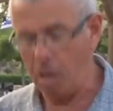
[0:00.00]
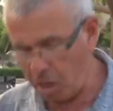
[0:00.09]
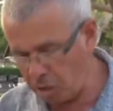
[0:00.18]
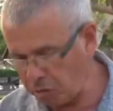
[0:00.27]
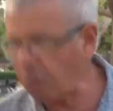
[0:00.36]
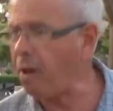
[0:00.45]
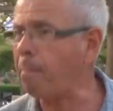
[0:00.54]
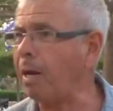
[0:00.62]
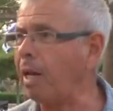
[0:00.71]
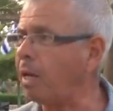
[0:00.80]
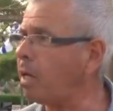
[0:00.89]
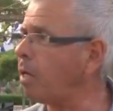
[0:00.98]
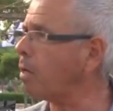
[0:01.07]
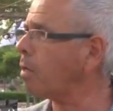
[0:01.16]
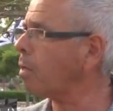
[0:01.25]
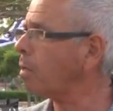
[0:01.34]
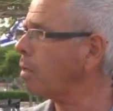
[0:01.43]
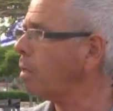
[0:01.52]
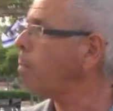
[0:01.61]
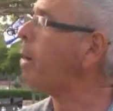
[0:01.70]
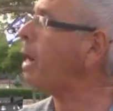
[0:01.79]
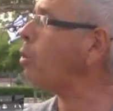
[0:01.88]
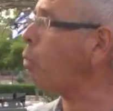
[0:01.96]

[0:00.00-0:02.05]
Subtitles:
his family, by the